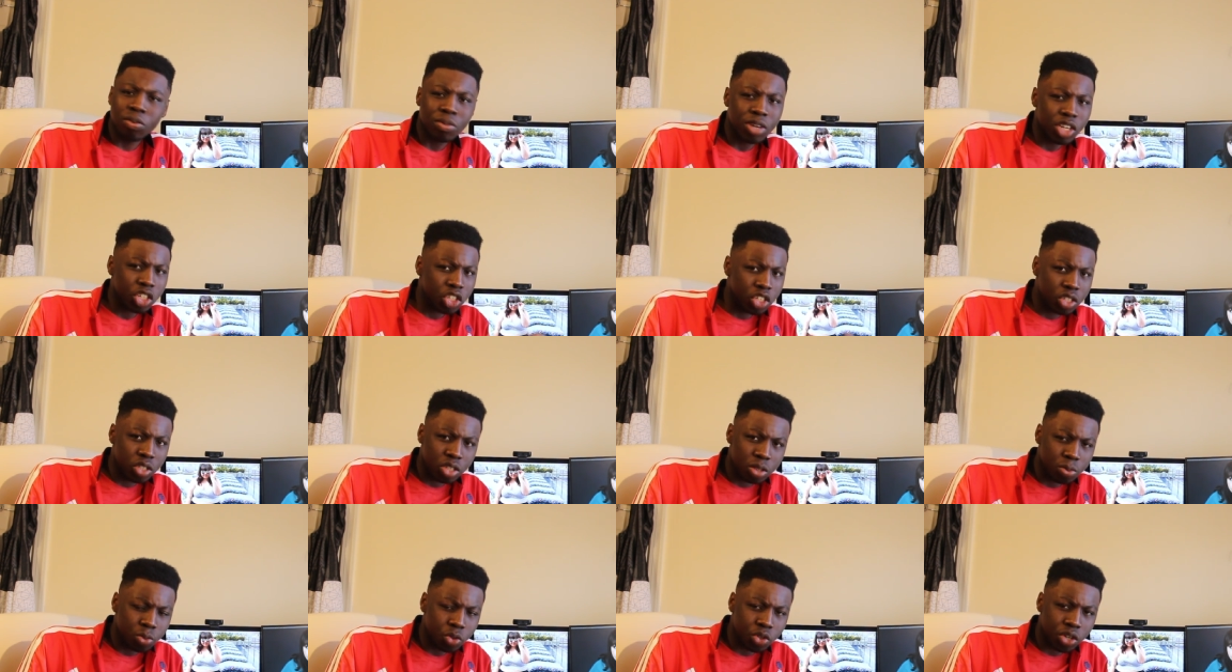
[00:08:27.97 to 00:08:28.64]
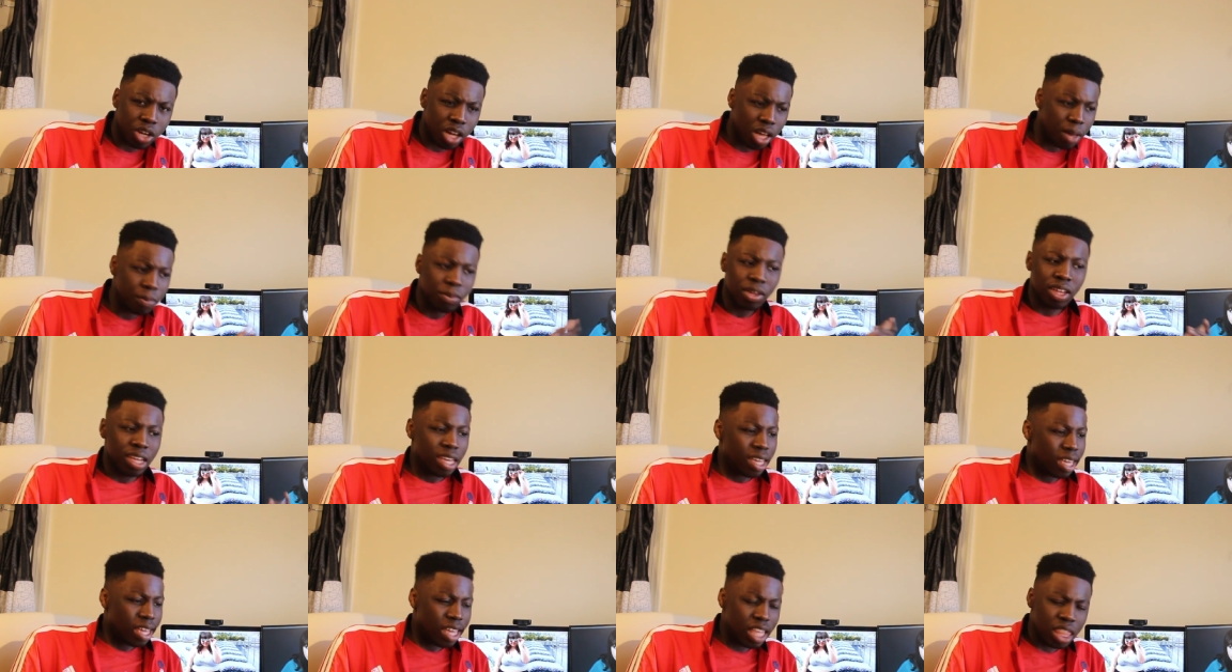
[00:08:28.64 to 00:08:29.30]
Make sure you subscribe,
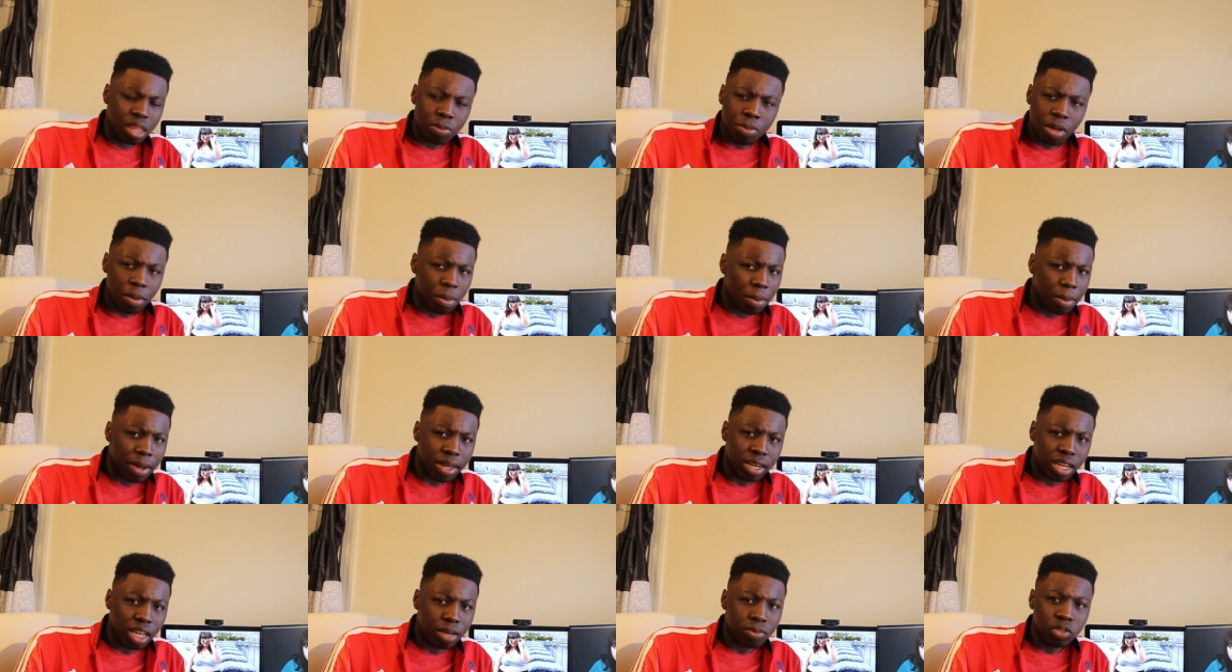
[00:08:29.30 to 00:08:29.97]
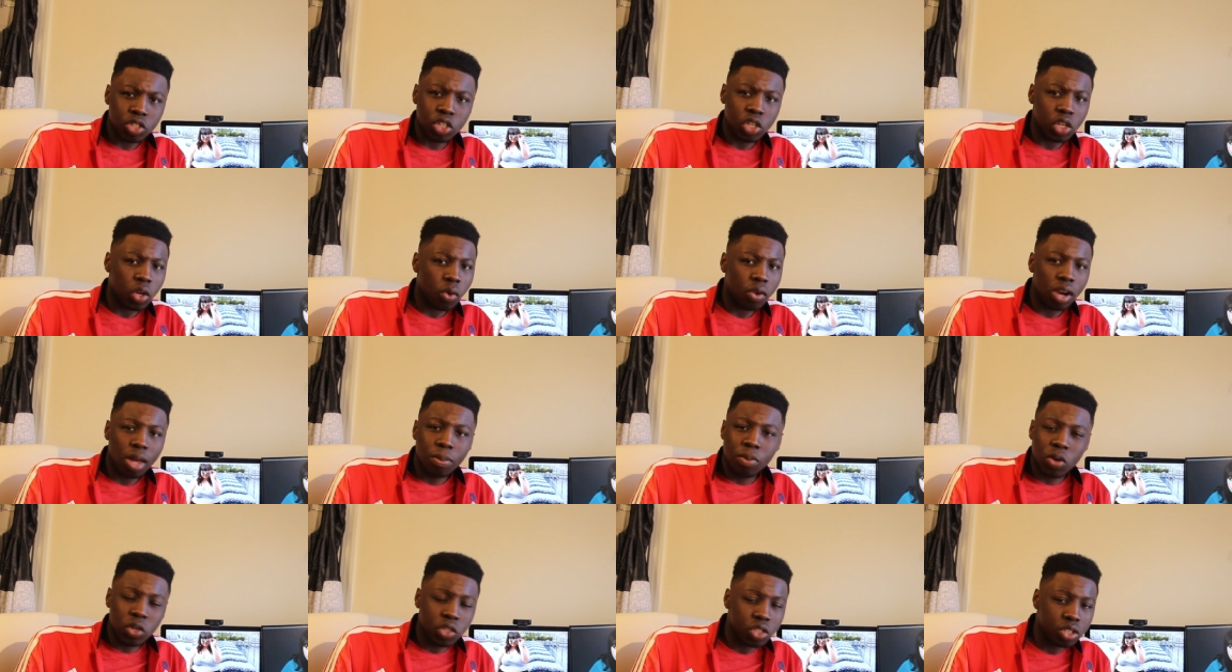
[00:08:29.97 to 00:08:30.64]
hit the bell by my name so you know when
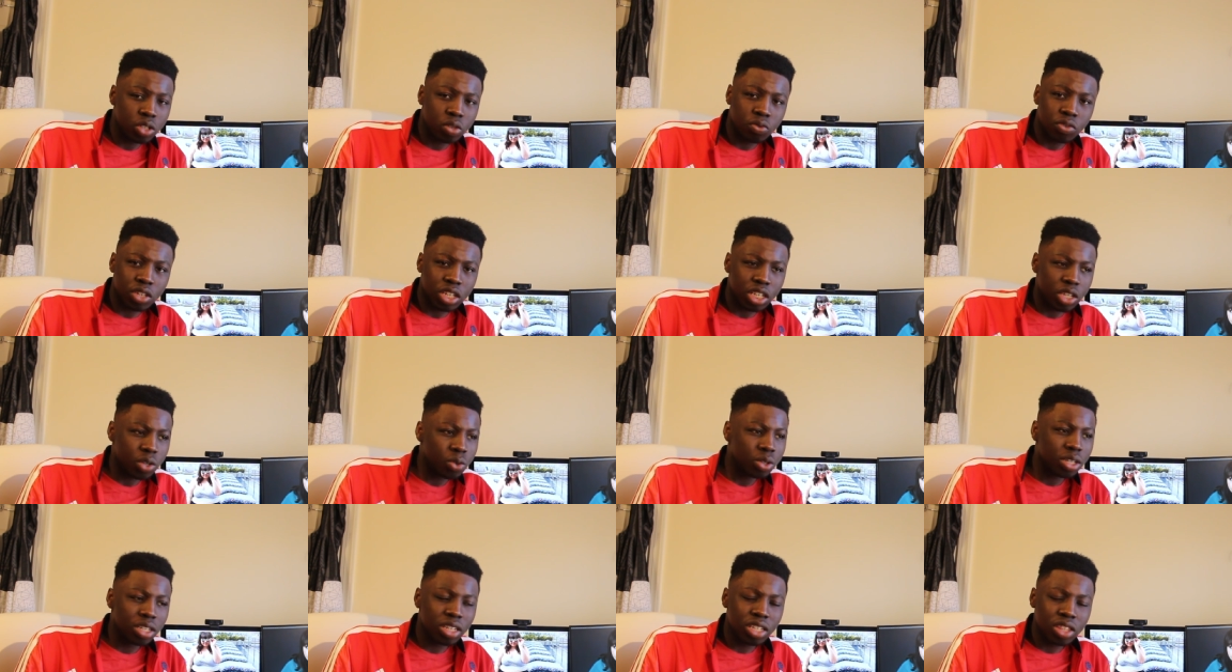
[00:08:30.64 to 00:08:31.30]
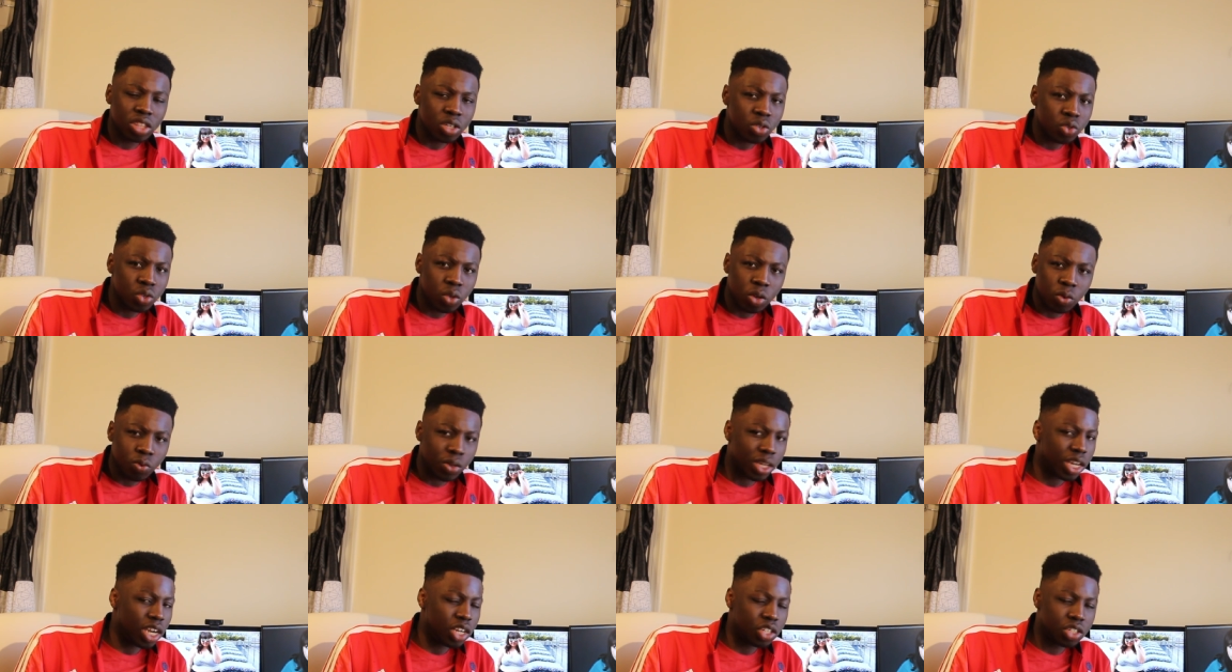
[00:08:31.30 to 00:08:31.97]
I post a new video, get those
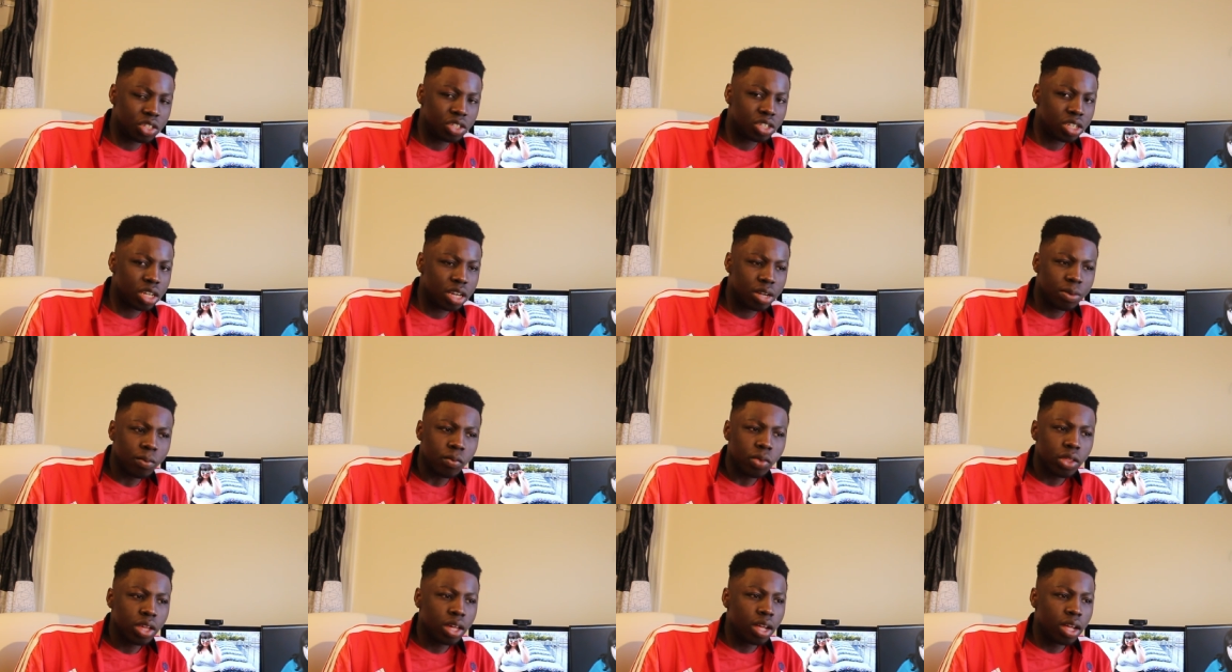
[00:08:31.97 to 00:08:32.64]
notifications on.